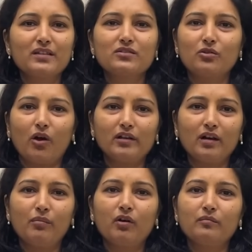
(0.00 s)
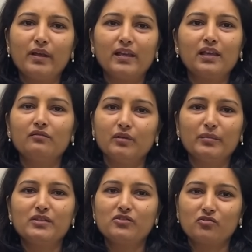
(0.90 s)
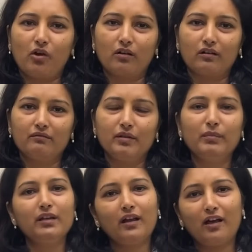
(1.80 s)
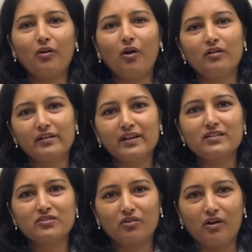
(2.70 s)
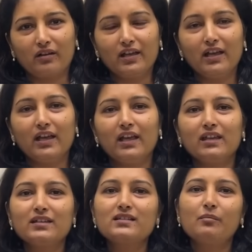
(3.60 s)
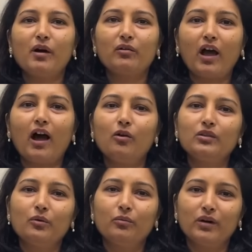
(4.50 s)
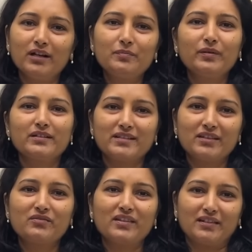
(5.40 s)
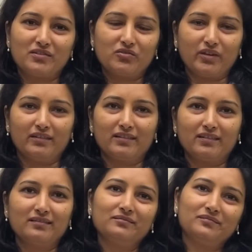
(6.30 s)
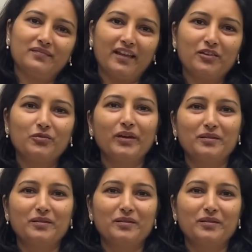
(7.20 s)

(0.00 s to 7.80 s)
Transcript: is not about making women strong. Women are already strong. It is about how the world perceives that strength. Thank you very